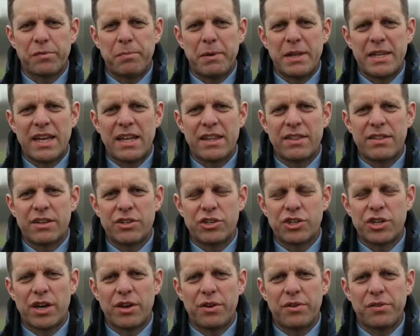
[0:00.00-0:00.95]
been done that
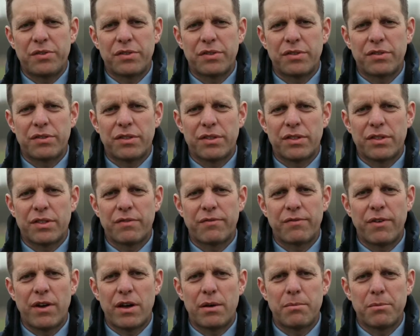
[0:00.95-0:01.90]
shows the
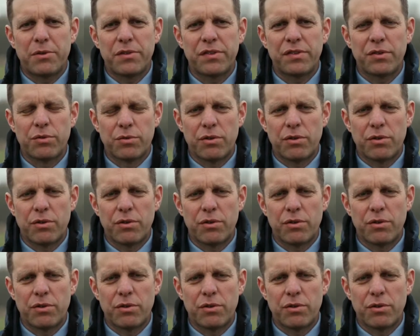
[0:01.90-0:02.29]
farmers